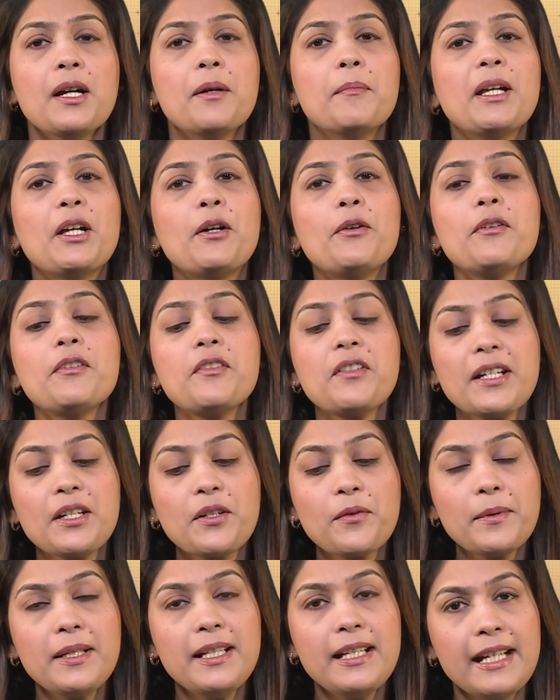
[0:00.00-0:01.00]
because it
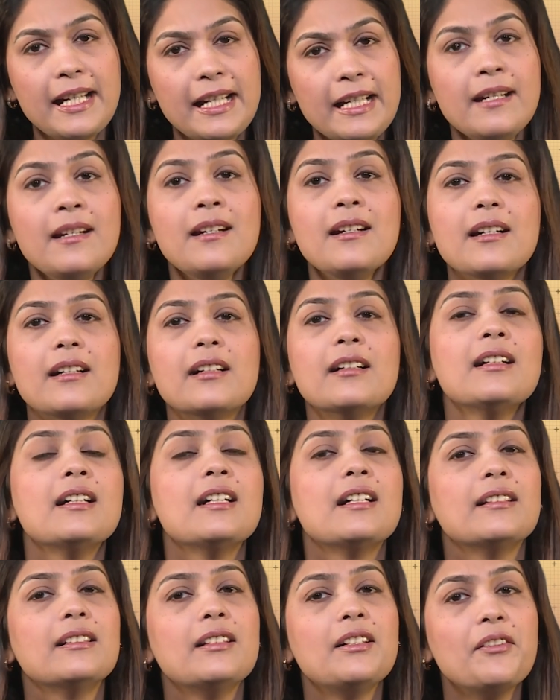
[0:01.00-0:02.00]
will hinder
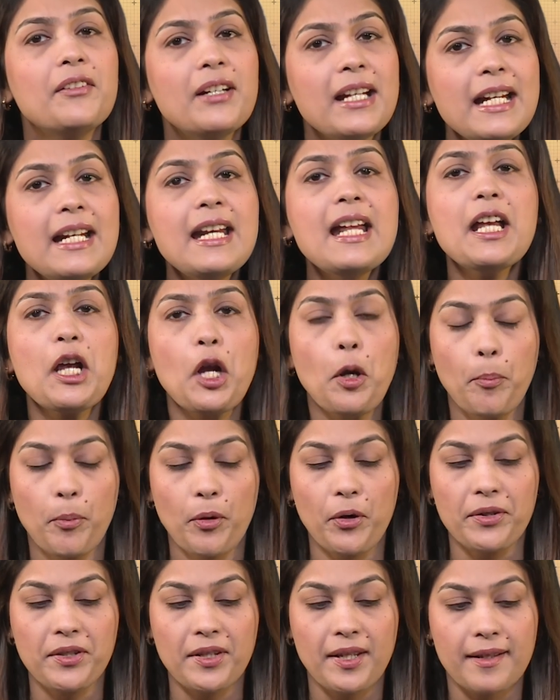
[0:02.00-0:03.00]
the reading
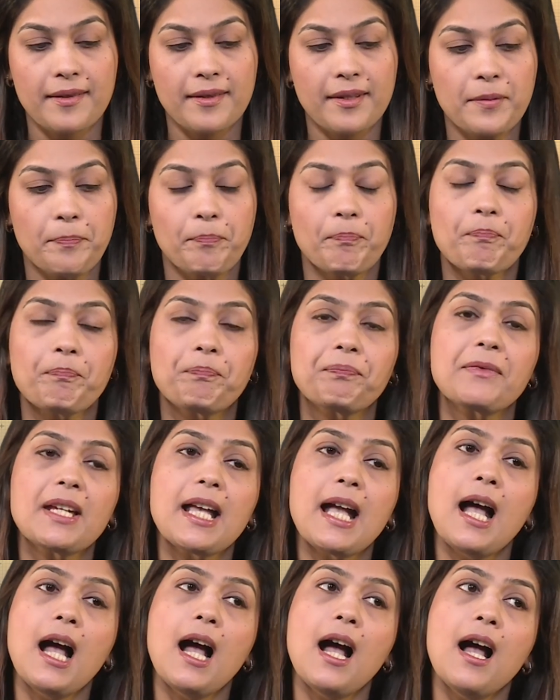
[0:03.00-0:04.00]
process.
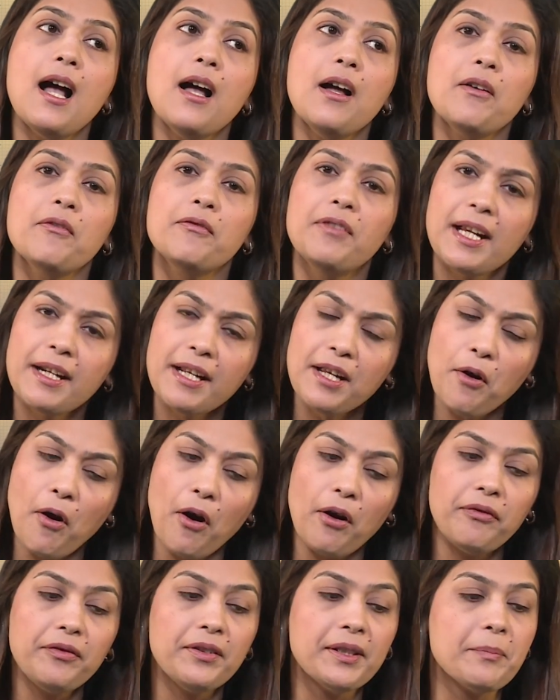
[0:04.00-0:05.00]
Very
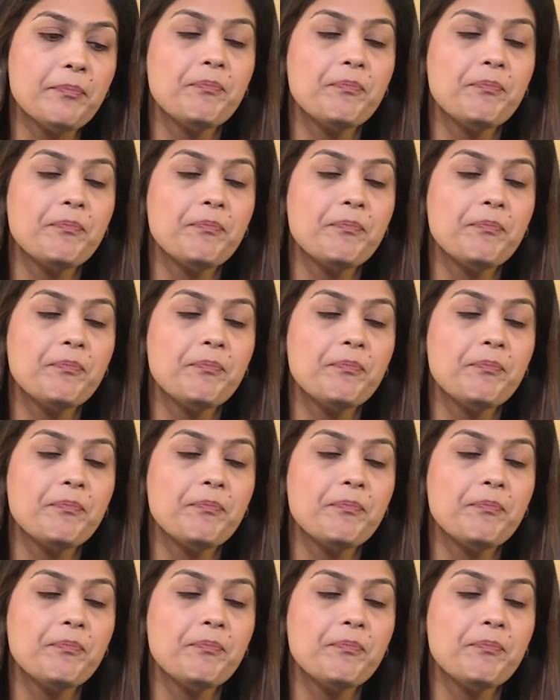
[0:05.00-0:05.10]
often,